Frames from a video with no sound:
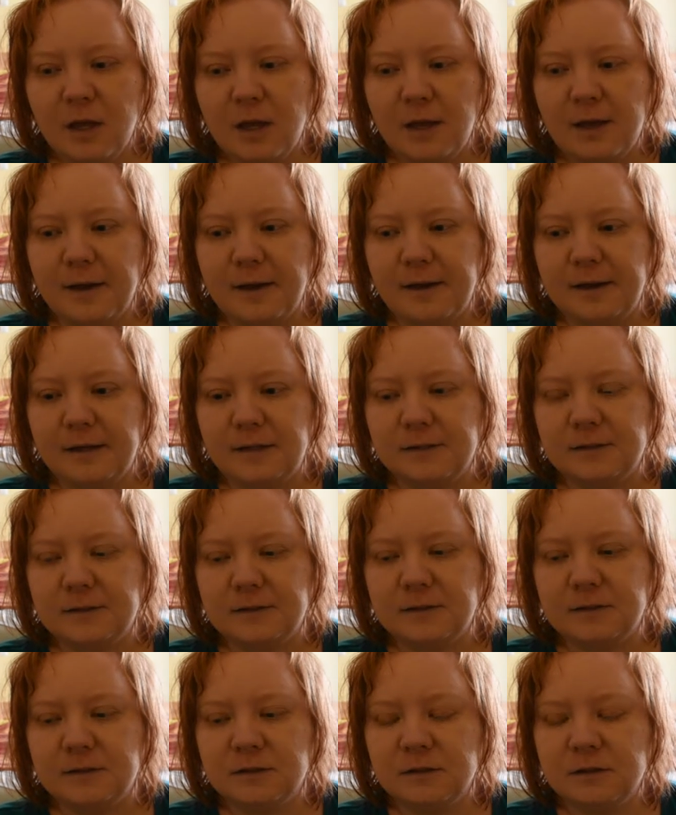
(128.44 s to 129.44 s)

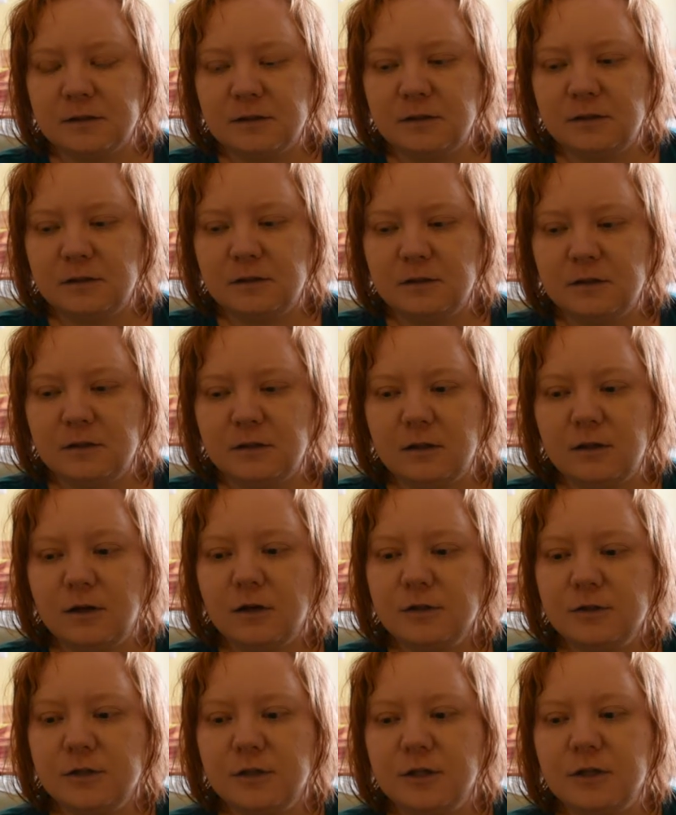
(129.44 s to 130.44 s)
And the
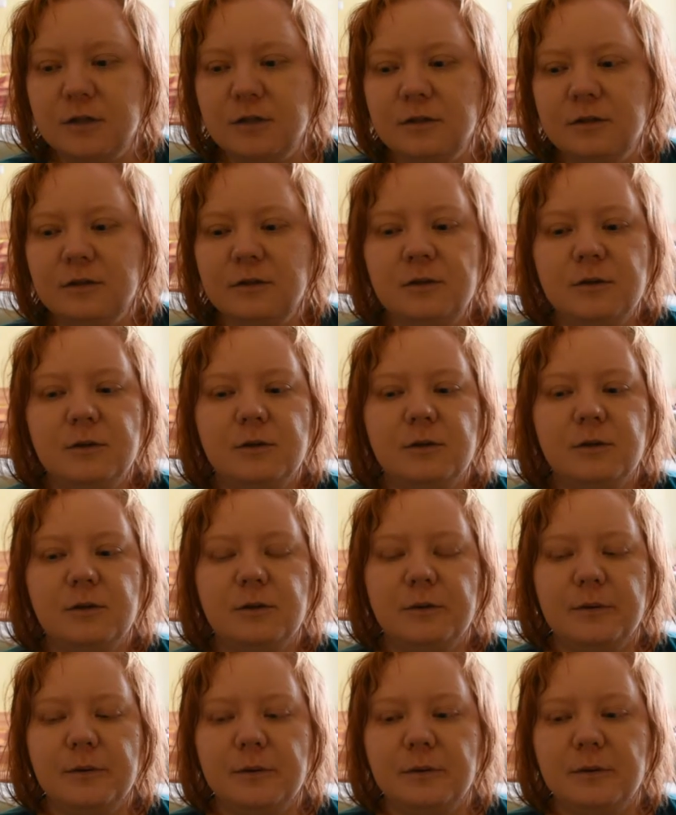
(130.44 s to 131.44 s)
doctor,
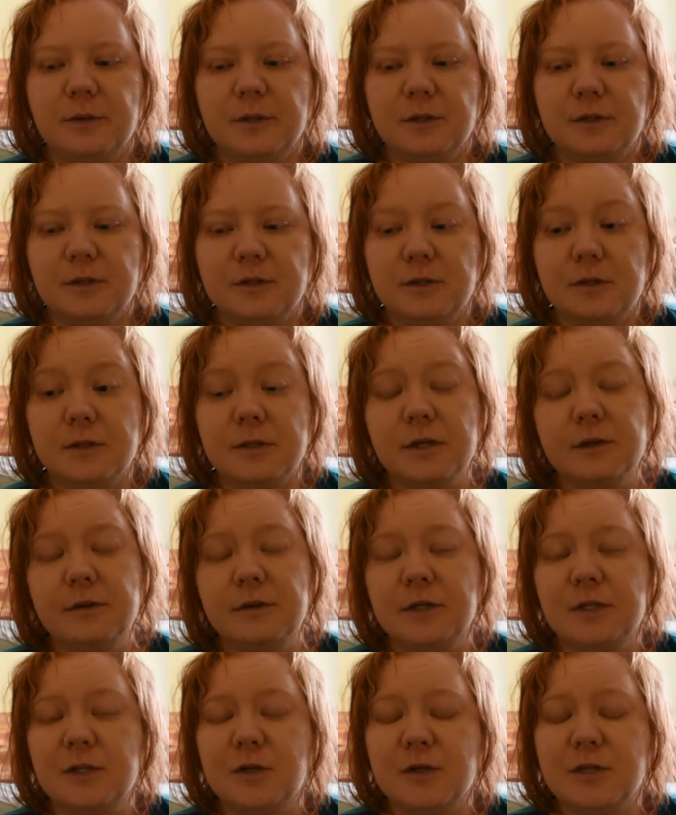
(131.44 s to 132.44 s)
who is a
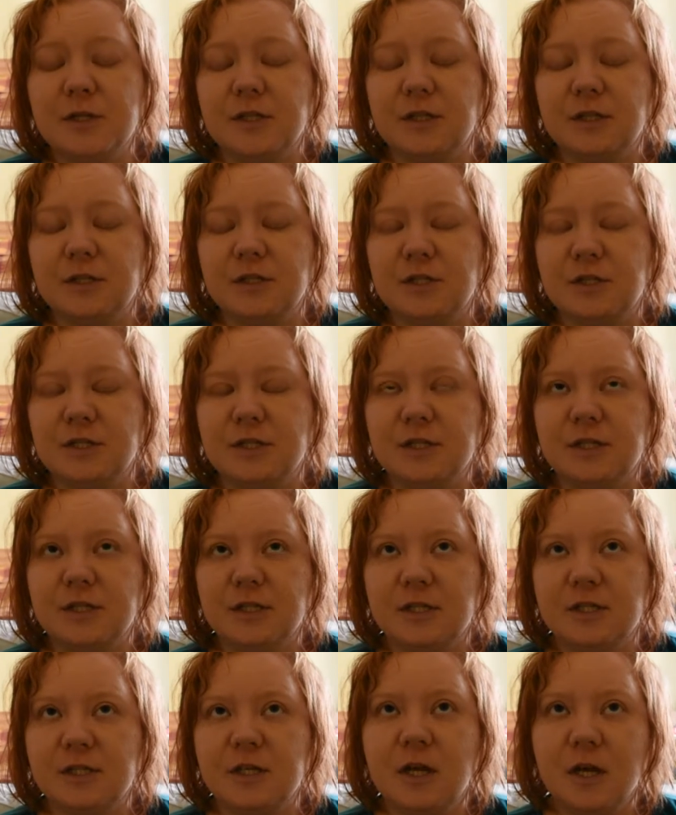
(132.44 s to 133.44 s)
psychiatrist that she
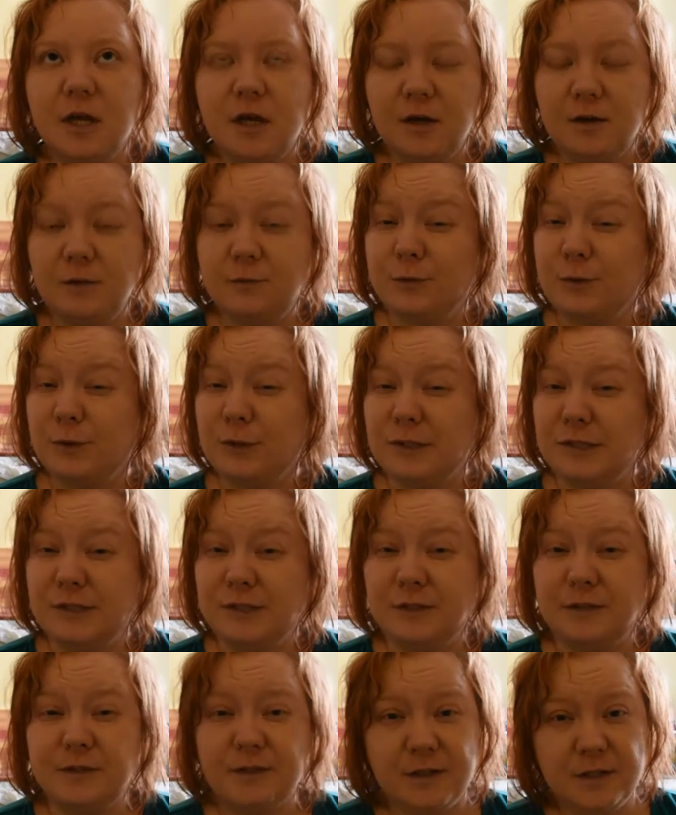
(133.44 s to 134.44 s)
sees for
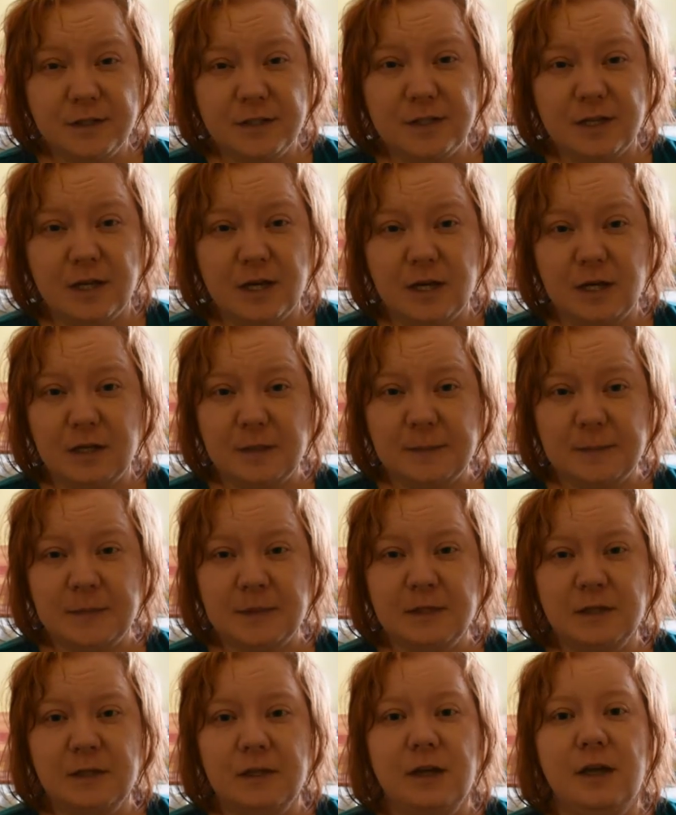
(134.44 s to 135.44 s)
the first time
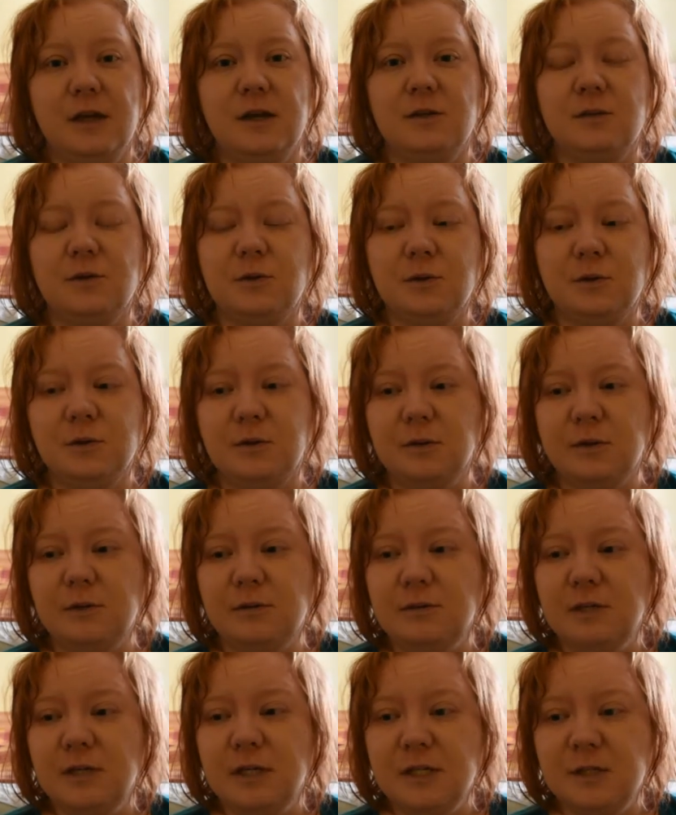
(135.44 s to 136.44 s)
and who
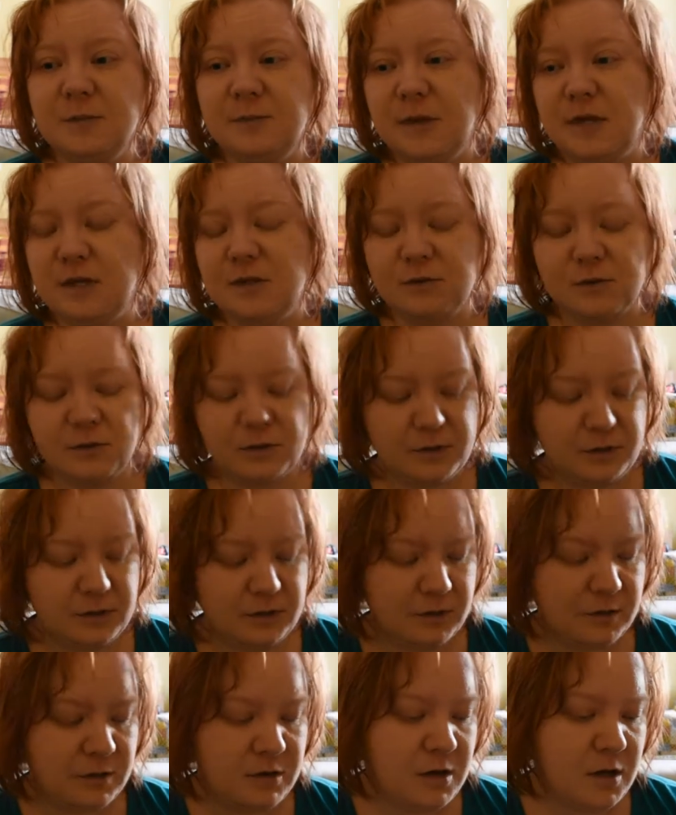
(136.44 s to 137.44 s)
only speaks to
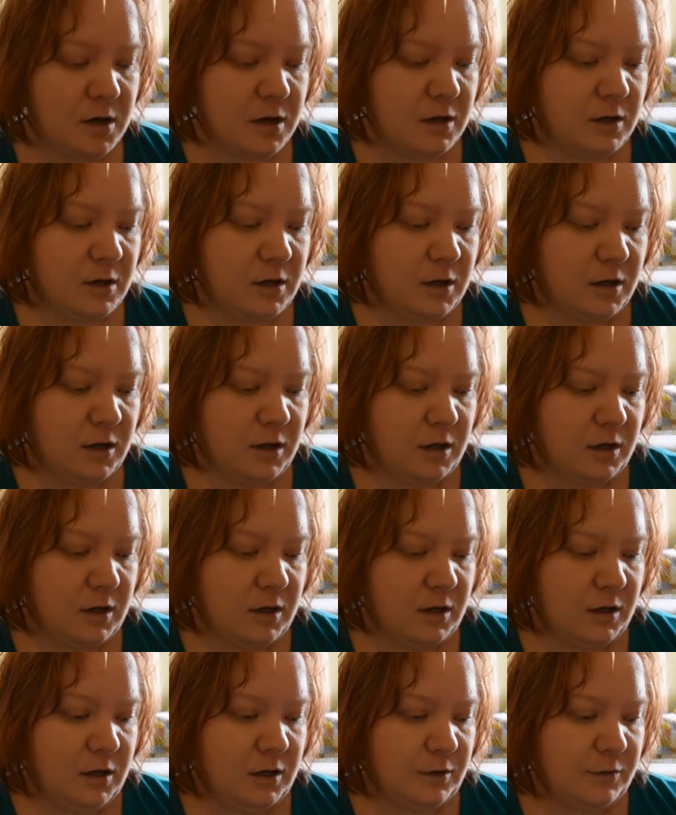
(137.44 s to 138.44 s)
her
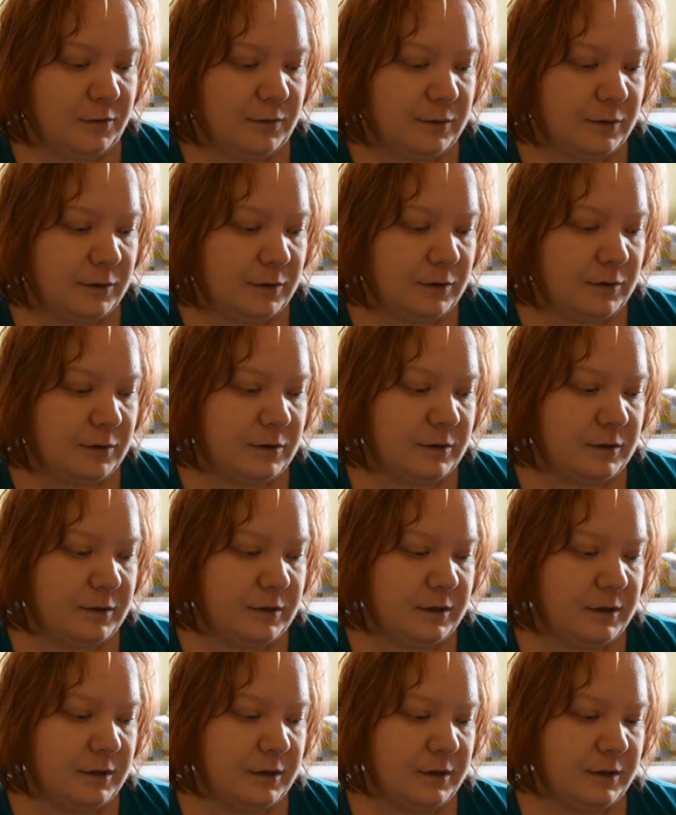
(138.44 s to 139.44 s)

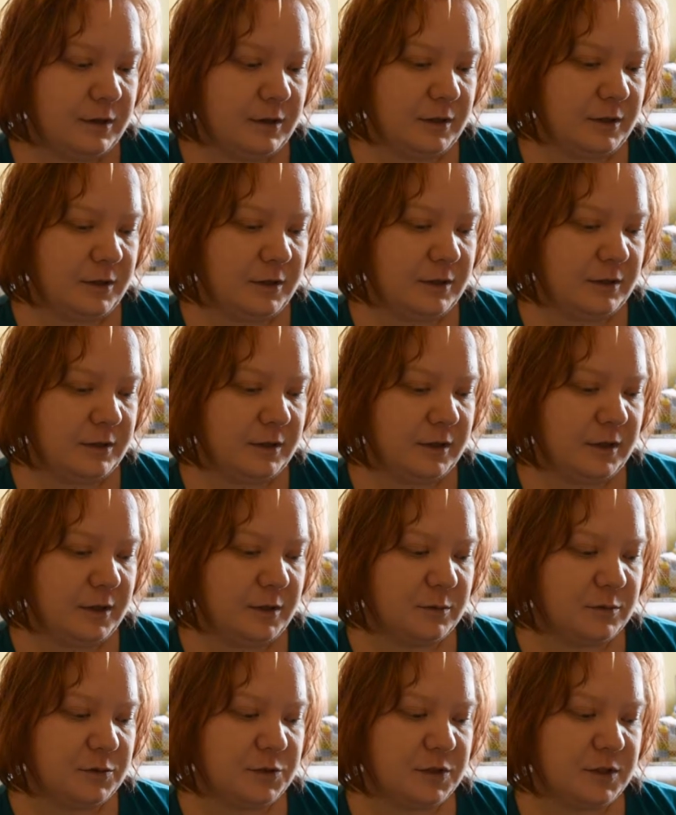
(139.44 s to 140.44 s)
for
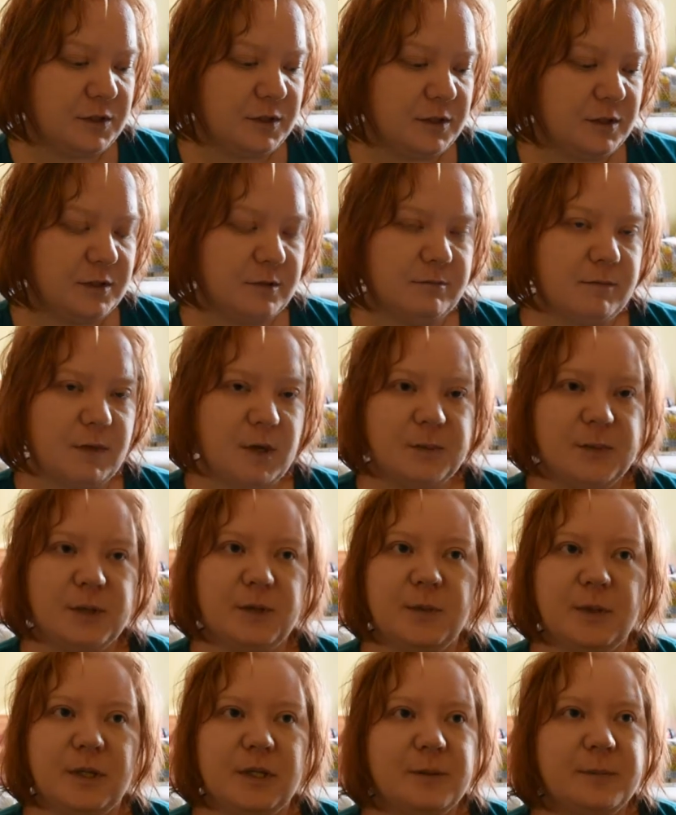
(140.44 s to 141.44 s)
just maybe
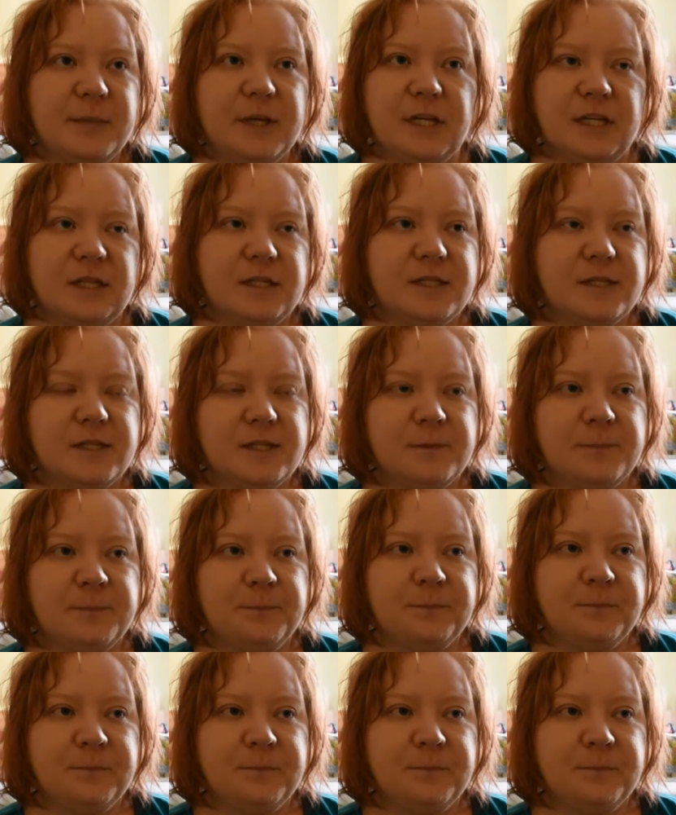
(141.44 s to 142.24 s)
20 minutes,